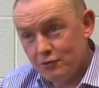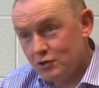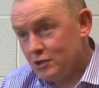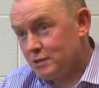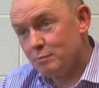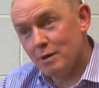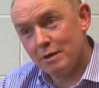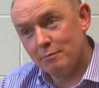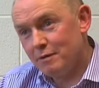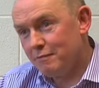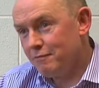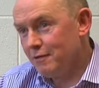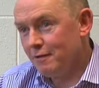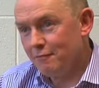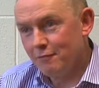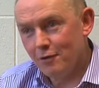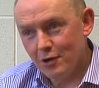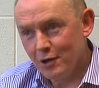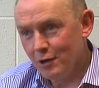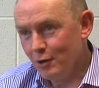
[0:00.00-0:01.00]
just made me feel
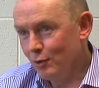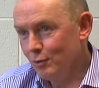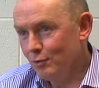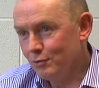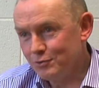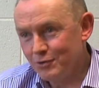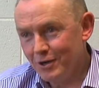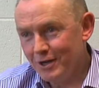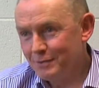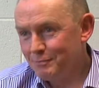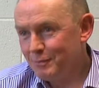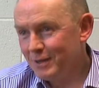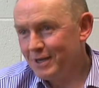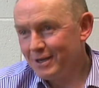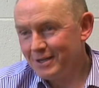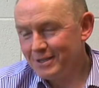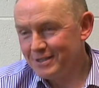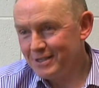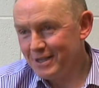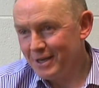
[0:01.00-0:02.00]
very old, right?
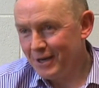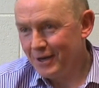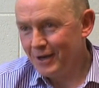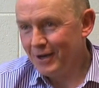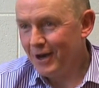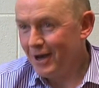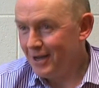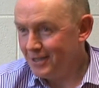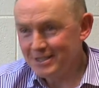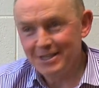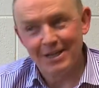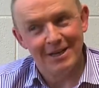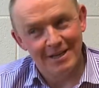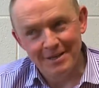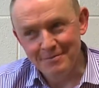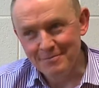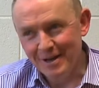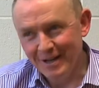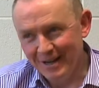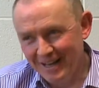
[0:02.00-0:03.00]
Because I still
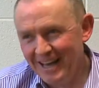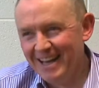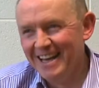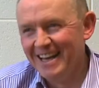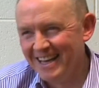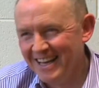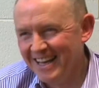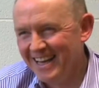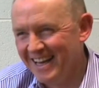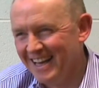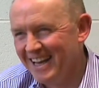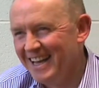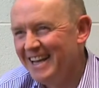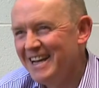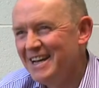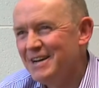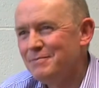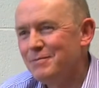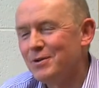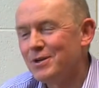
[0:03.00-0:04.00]
email.
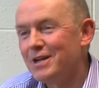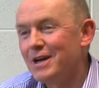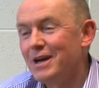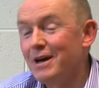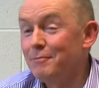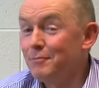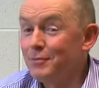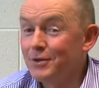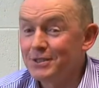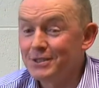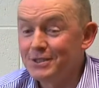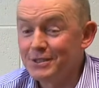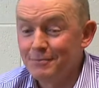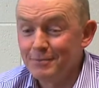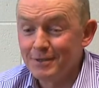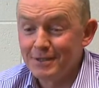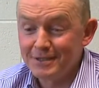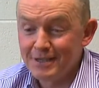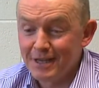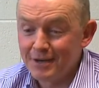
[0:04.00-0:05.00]
But
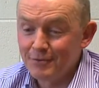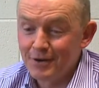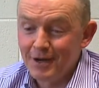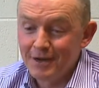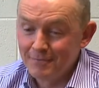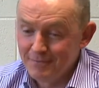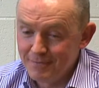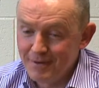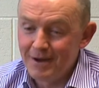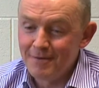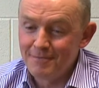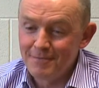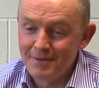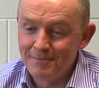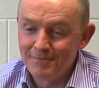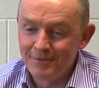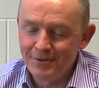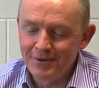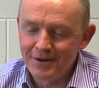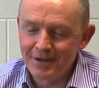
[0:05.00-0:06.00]
someone said, I
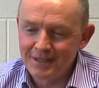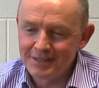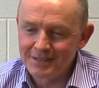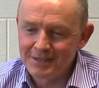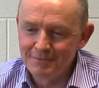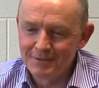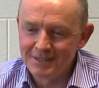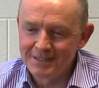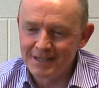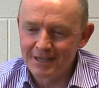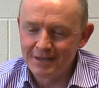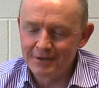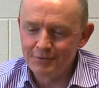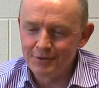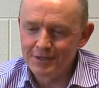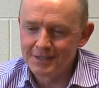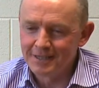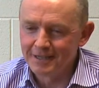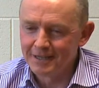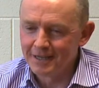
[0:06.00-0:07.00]
remember someone said
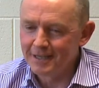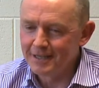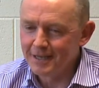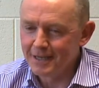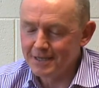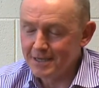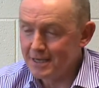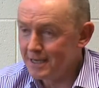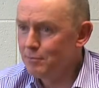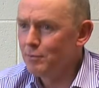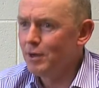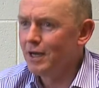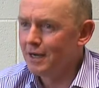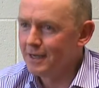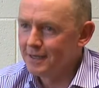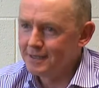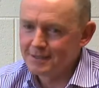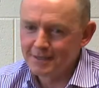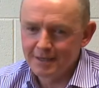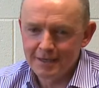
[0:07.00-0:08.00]
recently that email
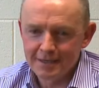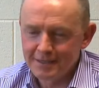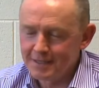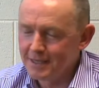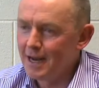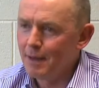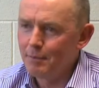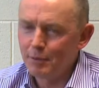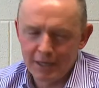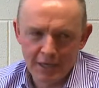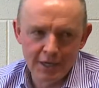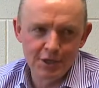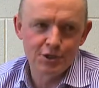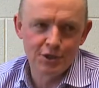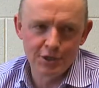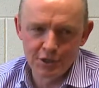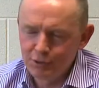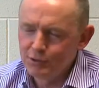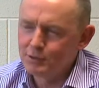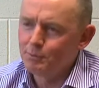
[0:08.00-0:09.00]
is an
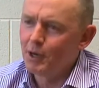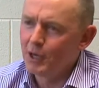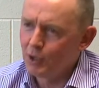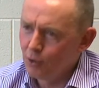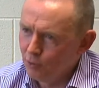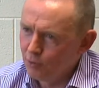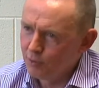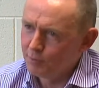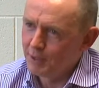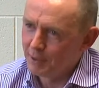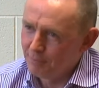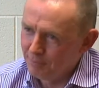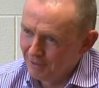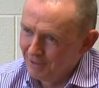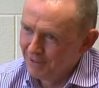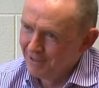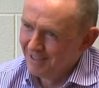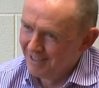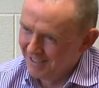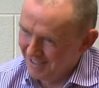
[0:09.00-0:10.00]
application used by old people.
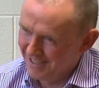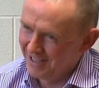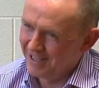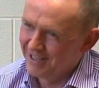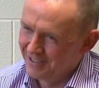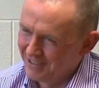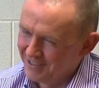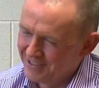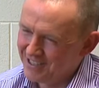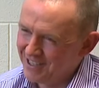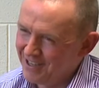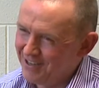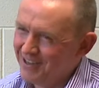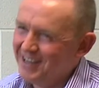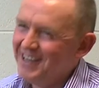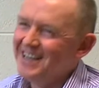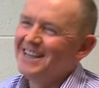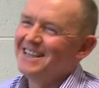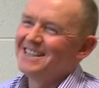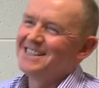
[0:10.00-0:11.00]

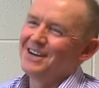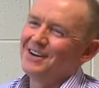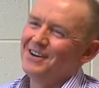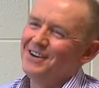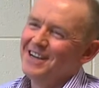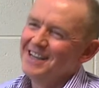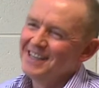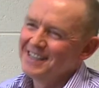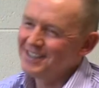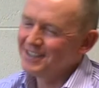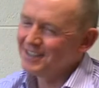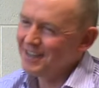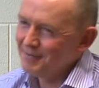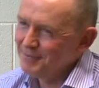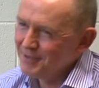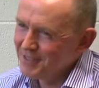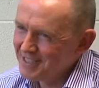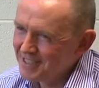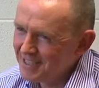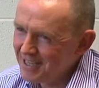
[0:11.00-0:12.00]
So that
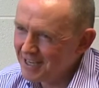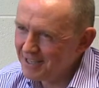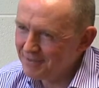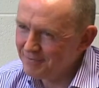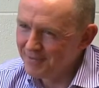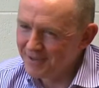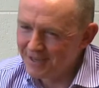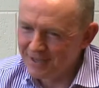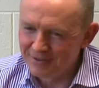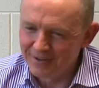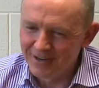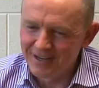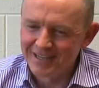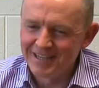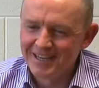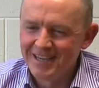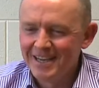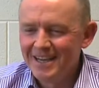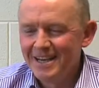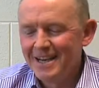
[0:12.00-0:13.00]
must date me, right?
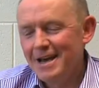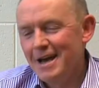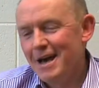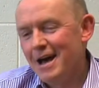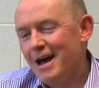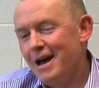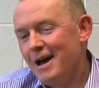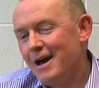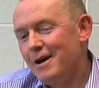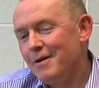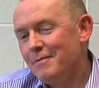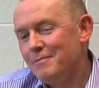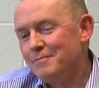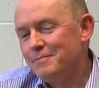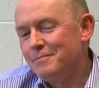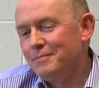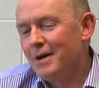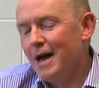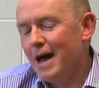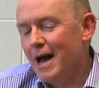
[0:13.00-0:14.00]

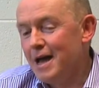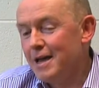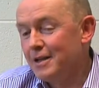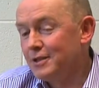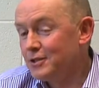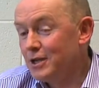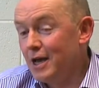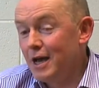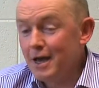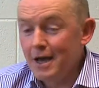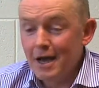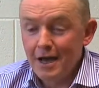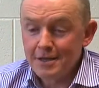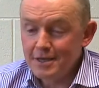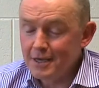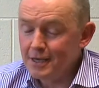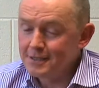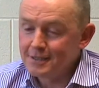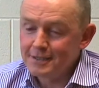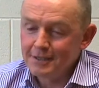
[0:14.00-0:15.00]

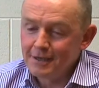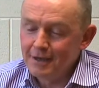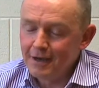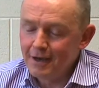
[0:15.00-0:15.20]
Yes,